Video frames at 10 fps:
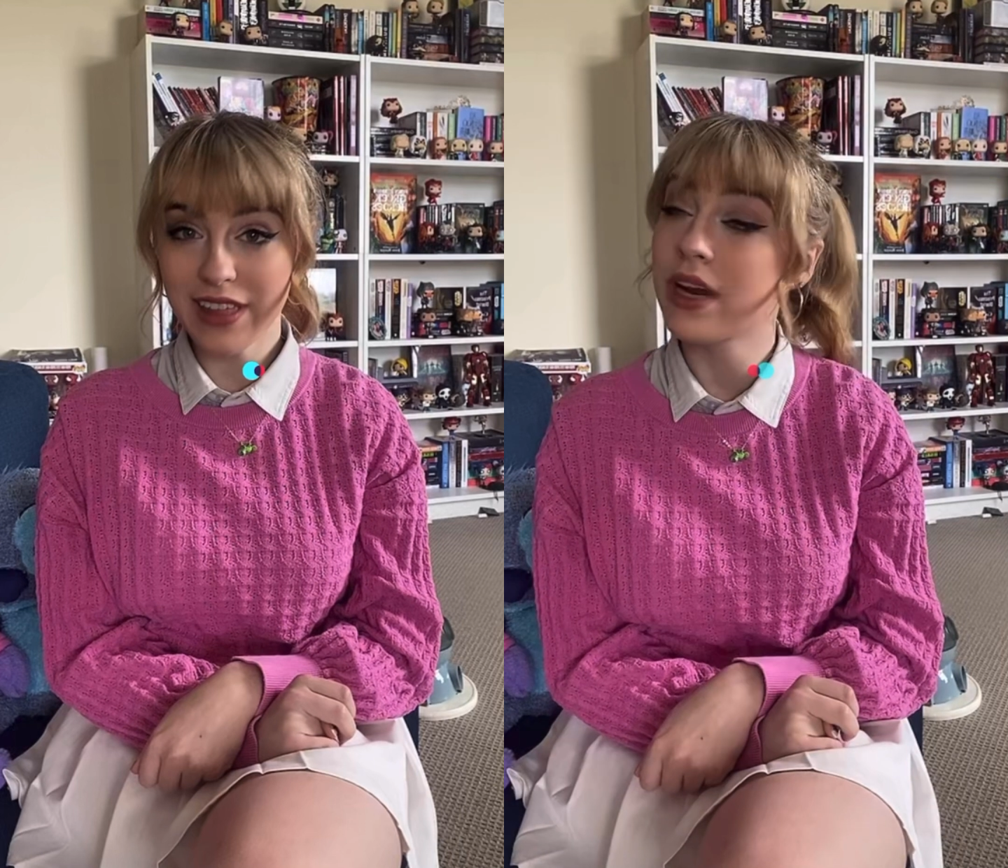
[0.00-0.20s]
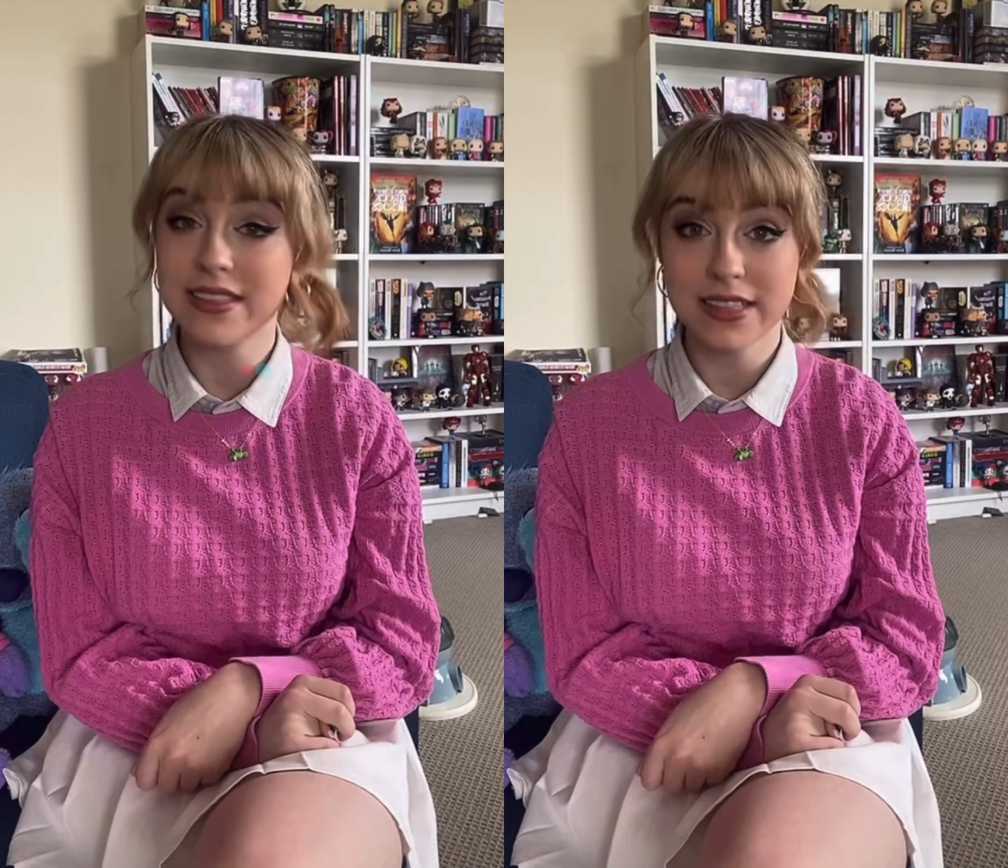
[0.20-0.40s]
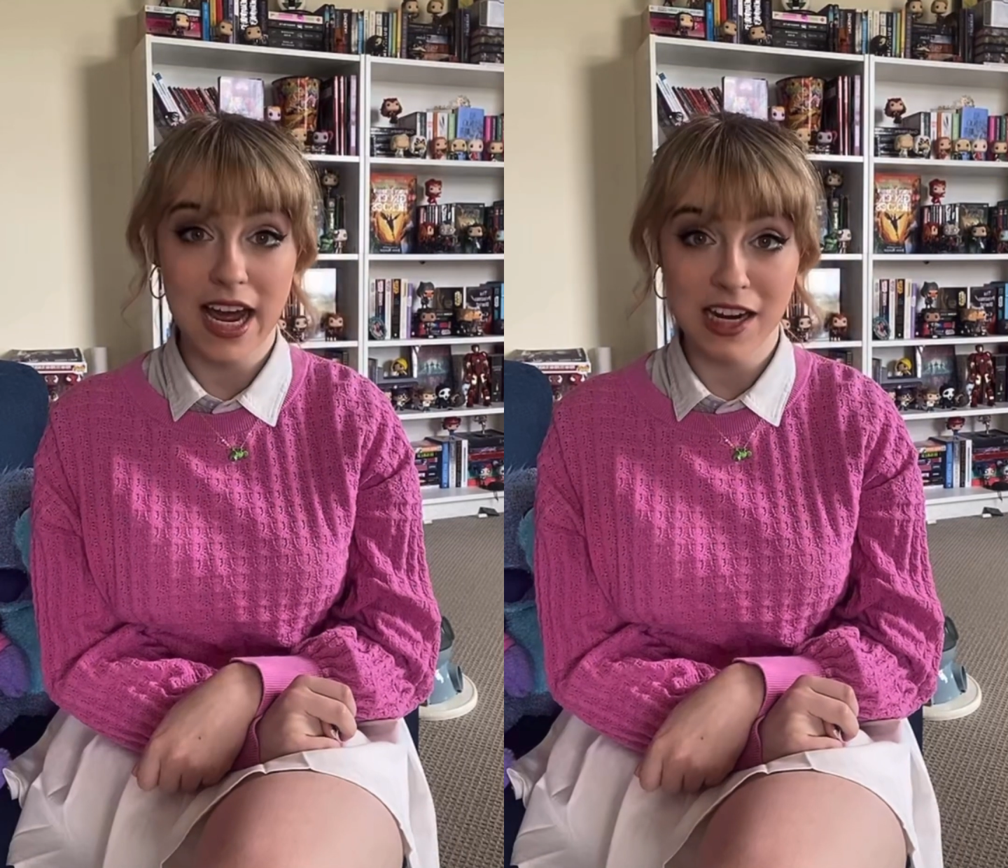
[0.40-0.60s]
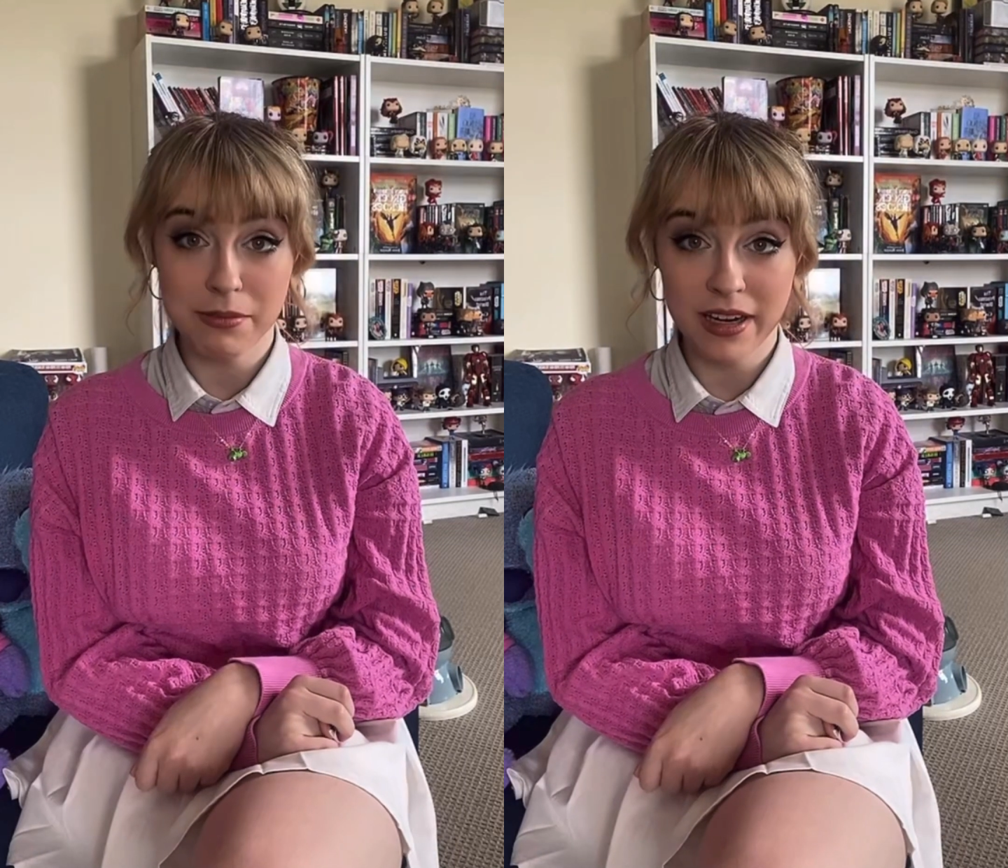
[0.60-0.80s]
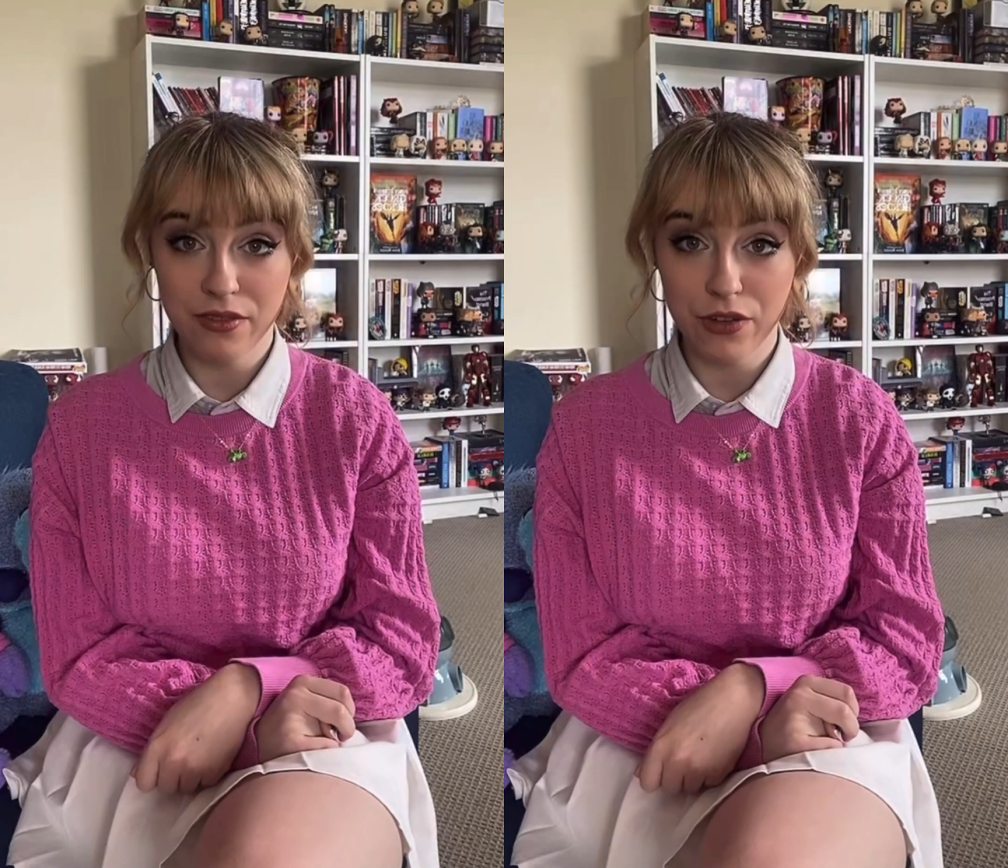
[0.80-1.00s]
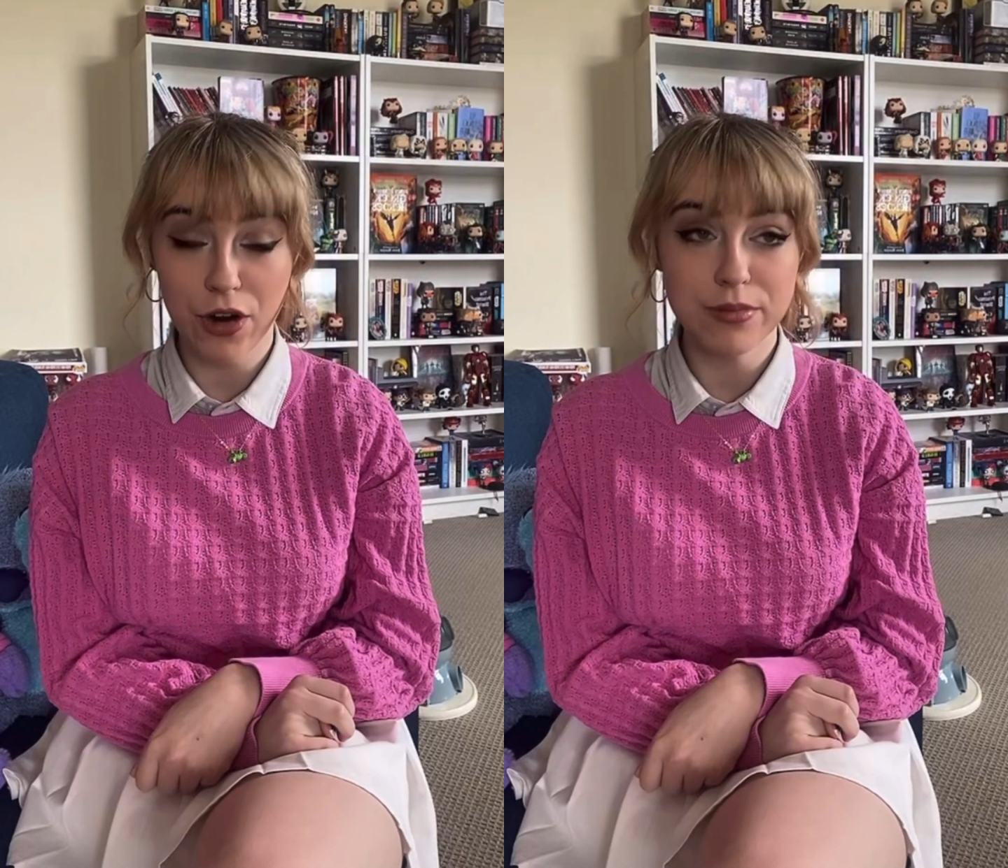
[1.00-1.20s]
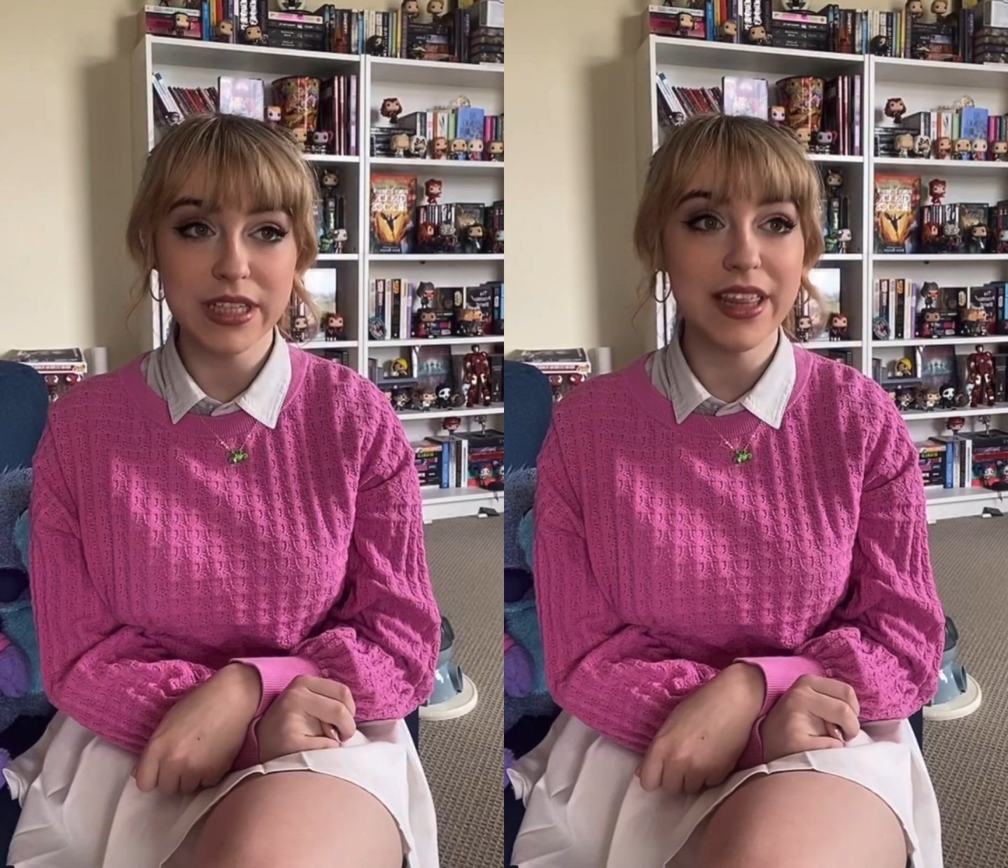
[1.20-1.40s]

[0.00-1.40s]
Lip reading: Recent animated films,